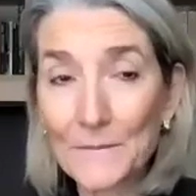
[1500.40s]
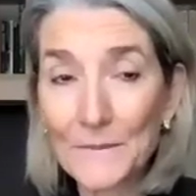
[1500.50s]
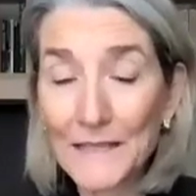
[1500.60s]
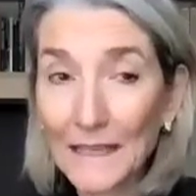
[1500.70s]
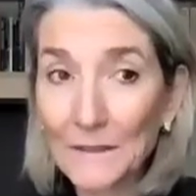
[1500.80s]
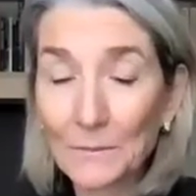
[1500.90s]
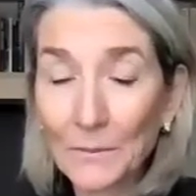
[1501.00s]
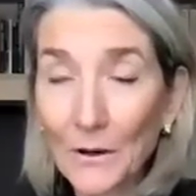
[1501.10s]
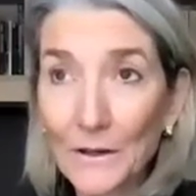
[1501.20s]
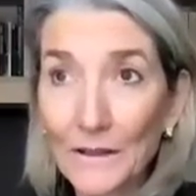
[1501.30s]
second
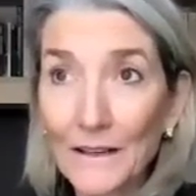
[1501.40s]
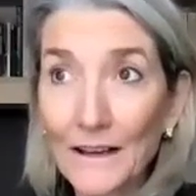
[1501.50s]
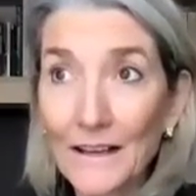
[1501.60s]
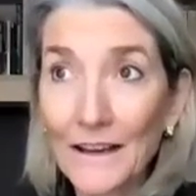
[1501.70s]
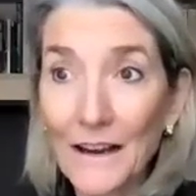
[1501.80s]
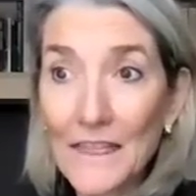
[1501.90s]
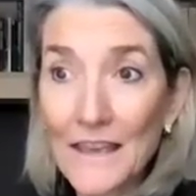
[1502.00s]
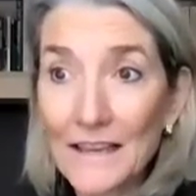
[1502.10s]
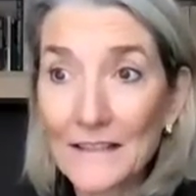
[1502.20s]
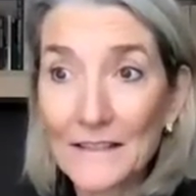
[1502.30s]
part, I
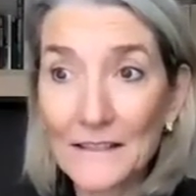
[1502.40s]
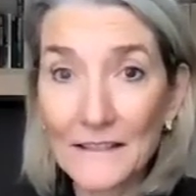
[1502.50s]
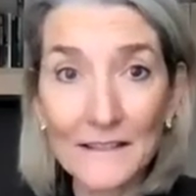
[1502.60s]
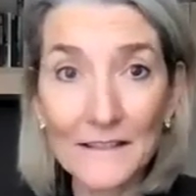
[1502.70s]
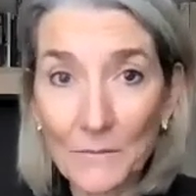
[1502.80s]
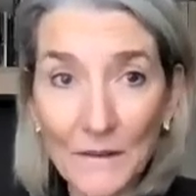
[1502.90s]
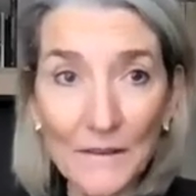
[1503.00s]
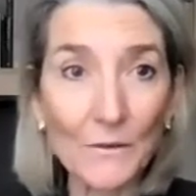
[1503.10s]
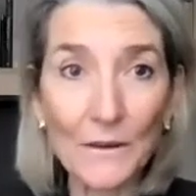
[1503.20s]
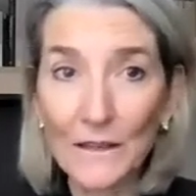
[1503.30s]
think is something
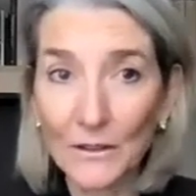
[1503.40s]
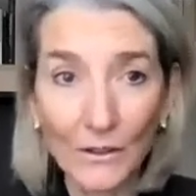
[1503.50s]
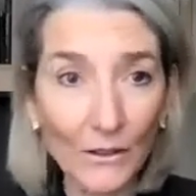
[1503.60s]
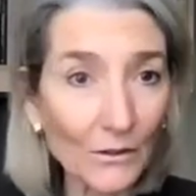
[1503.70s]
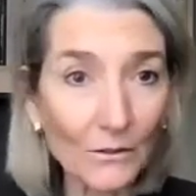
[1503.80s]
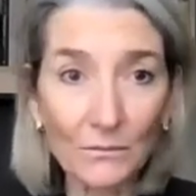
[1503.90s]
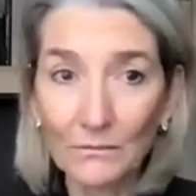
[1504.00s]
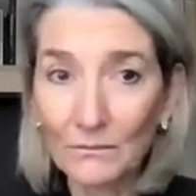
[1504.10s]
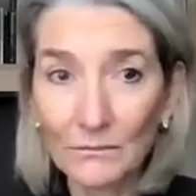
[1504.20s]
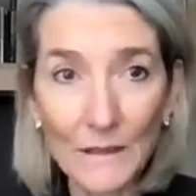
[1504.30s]
that we could all
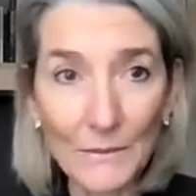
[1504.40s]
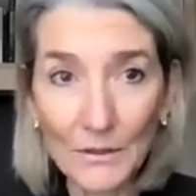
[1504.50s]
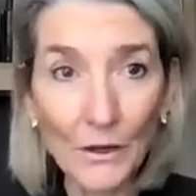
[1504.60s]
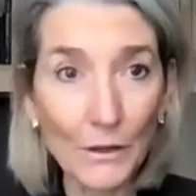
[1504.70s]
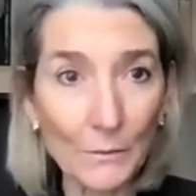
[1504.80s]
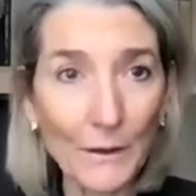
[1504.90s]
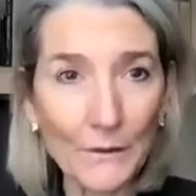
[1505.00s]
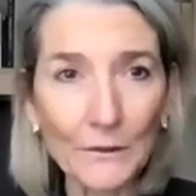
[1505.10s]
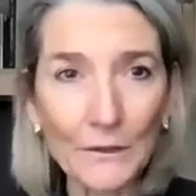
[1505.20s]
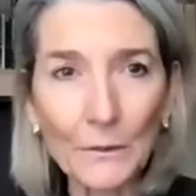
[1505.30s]
maybe talk
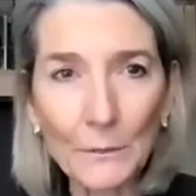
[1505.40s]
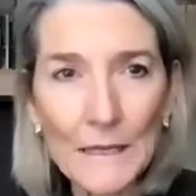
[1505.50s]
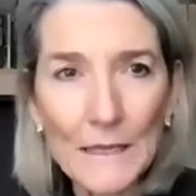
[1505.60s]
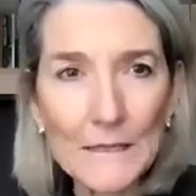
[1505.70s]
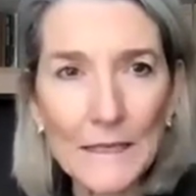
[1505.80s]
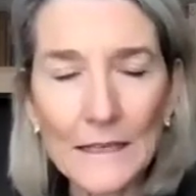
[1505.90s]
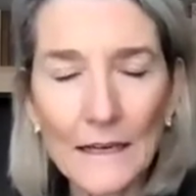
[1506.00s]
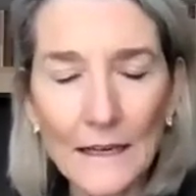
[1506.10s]
about a little, because I